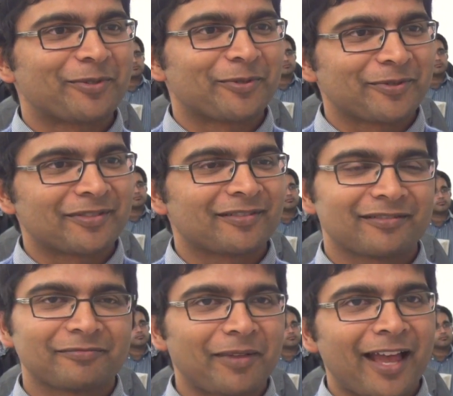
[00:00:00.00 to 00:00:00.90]
who's
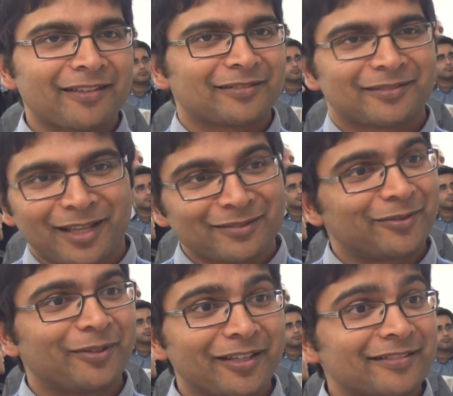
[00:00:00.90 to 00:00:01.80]
as
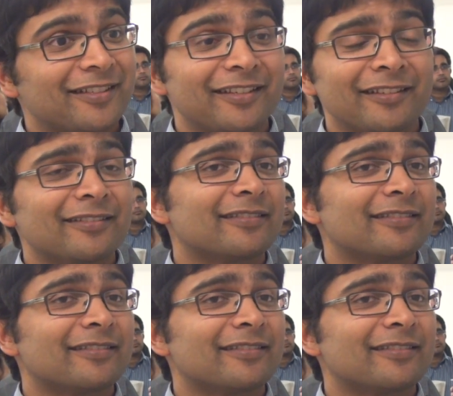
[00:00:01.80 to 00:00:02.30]
successful as he is,